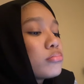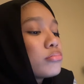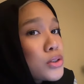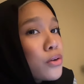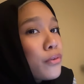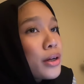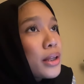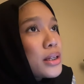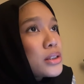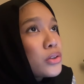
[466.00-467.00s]
So far,
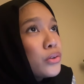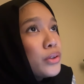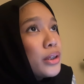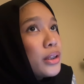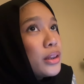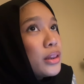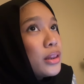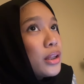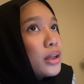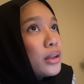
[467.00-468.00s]
that's the only
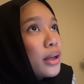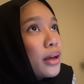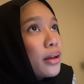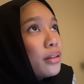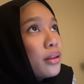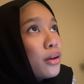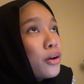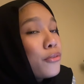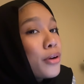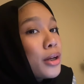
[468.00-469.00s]
thing that I can think
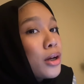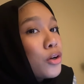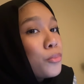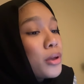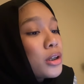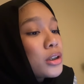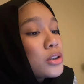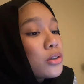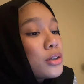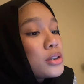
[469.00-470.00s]
of right now
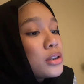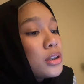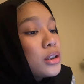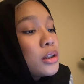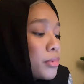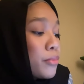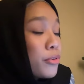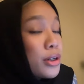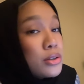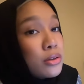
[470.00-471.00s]
because honestly, my
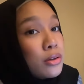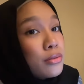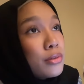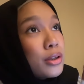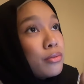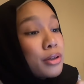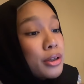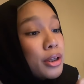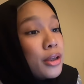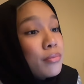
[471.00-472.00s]
brain is not really
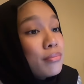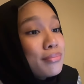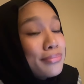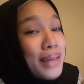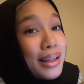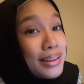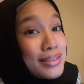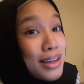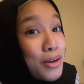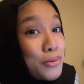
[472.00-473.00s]
working at
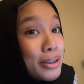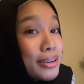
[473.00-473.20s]
this hour.